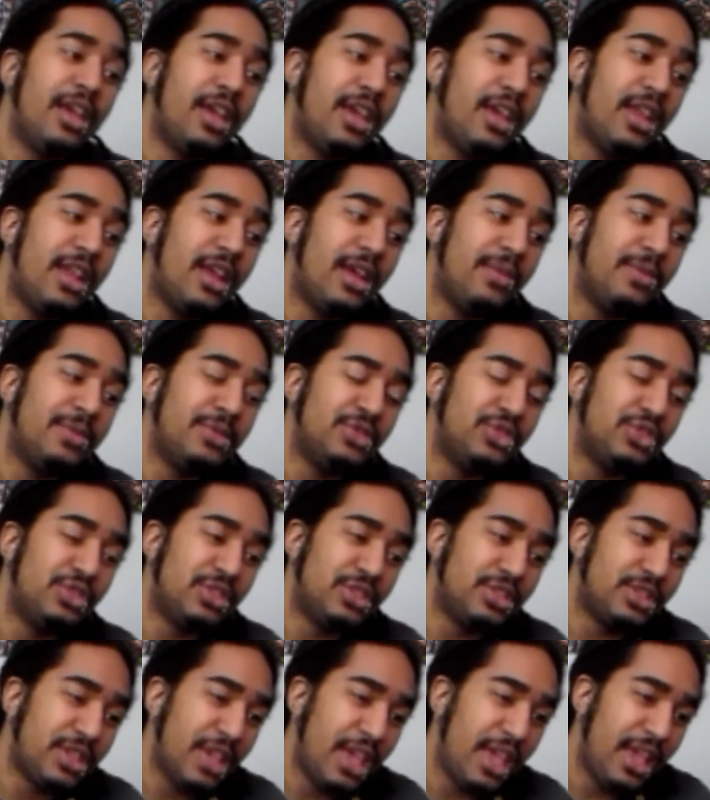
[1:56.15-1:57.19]
and I would just
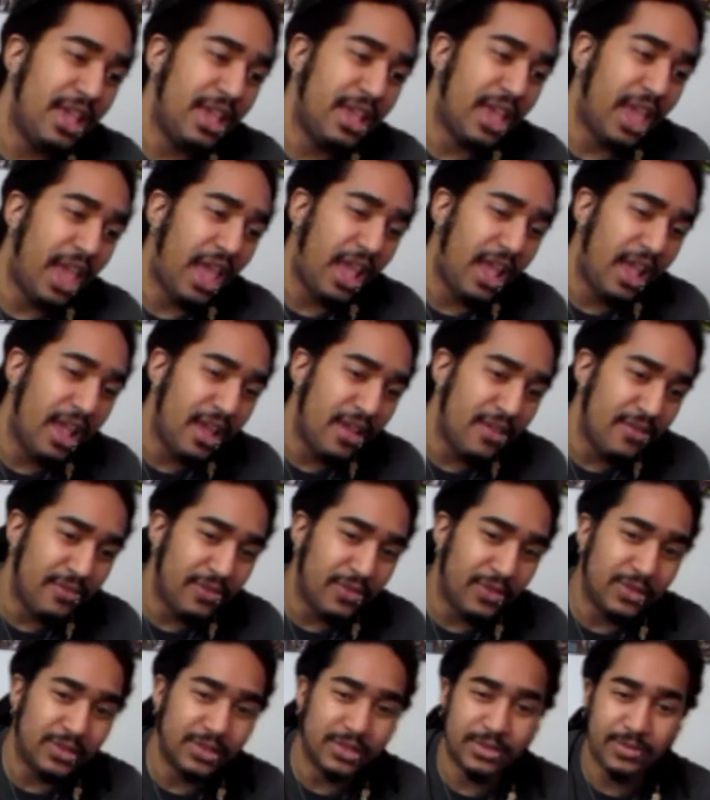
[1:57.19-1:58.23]
take
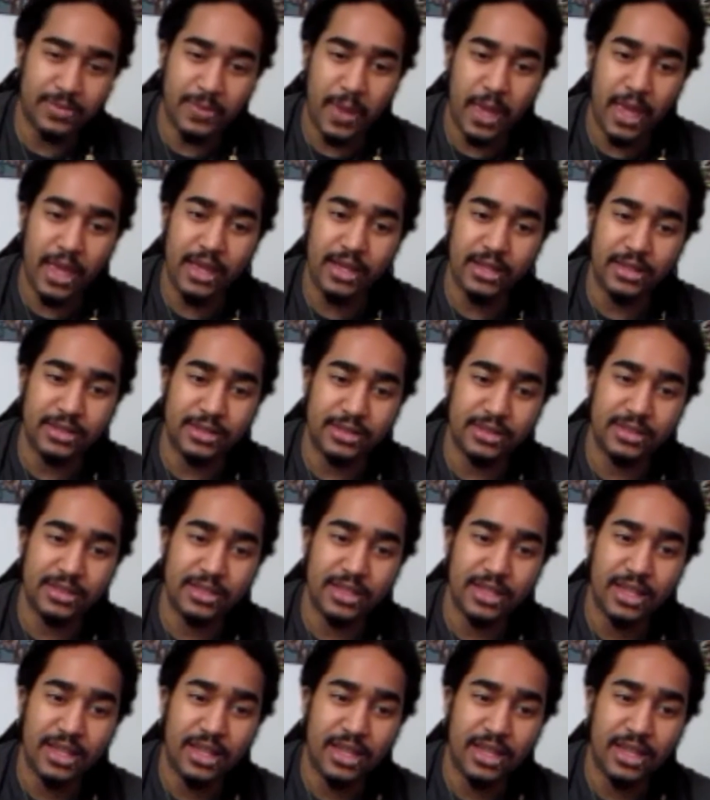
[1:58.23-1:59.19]
handfuls of paints